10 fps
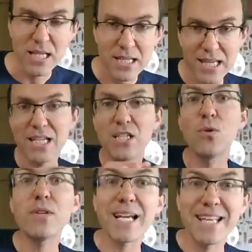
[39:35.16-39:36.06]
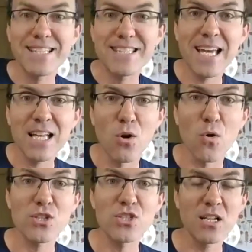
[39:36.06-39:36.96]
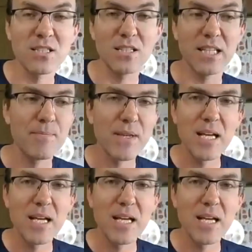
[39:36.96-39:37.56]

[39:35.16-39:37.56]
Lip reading: that, you know, that can scale horizontally,